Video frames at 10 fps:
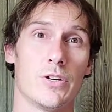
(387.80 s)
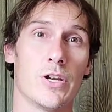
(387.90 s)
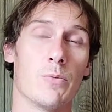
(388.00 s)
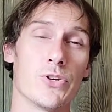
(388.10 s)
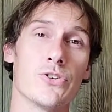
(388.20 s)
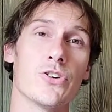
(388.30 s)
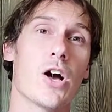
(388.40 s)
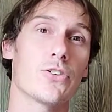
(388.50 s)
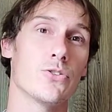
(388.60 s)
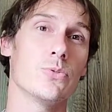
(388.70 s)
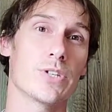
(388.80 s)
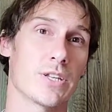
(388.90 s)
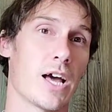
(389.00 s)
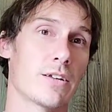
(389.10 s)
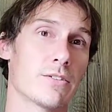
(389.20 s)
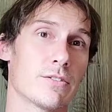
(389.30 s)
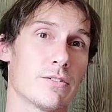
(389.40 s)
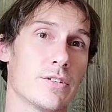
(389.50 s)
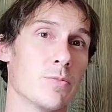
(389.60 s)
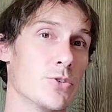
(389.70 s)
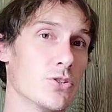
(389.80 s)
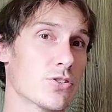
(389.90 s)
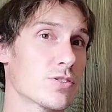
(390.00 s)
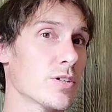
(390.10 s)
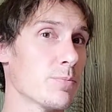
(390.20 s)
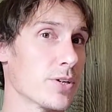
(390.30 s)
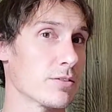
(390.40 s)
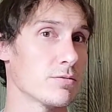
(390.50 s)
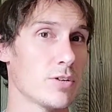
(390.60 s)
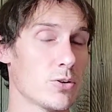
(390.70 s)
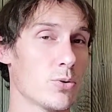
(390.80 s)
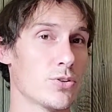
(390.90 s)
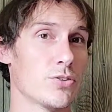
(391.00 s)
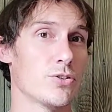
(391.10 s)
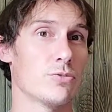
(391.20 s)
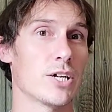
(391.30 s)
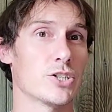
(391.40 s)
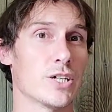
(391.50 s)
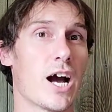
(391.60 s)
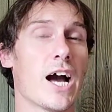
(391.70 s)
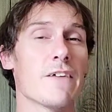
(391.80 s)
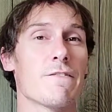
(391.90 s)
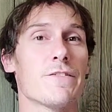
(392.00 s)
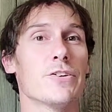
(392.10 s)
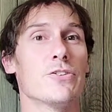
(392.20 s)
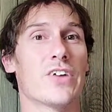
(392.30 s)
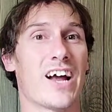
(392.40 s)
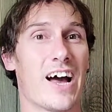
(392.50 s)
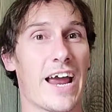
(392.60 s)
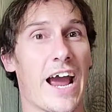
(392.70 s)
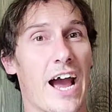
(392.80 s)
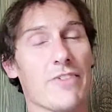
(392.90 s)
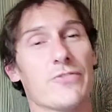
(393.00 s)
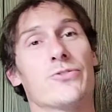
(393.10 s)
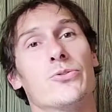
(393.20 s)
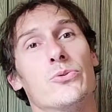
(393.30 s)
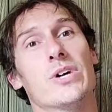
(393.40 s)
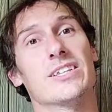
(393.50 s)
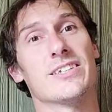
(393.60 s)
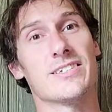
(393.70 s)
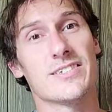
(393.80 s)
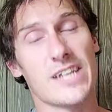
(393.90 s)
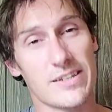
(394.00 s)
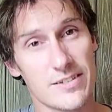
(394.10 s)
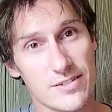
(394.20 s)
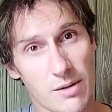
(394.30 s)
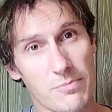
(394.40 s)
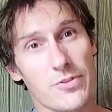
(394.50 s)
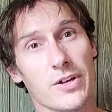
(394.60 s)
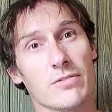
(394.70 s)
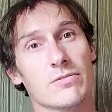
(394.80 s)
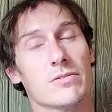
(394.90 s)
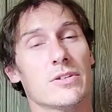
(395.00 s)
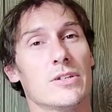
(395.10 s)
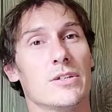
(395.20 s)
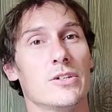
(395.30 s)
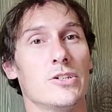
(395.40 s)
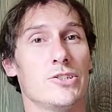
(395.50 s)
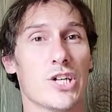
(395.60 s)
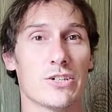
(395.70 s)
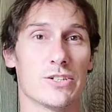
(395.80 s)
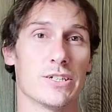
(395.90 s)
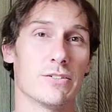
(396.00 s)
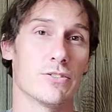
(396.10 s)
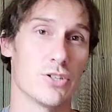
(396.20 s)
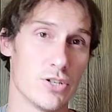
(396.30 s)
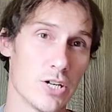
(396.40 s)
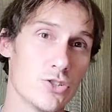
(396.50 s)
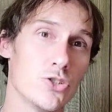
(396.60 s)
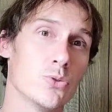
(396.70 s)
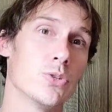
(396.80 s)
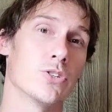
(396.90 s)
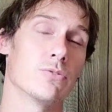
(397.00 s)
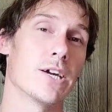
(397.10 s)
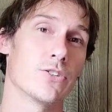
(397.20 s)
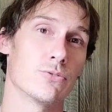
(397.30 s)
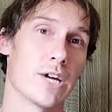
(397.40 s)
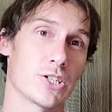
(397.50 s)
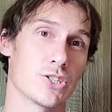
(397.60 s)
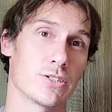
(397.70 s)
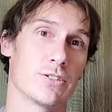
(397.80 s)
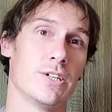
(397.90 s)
Now, when you're not doing that, when you're slipping and going the other direction, I feel that I have to at least say something gently to nudge you in the right direction.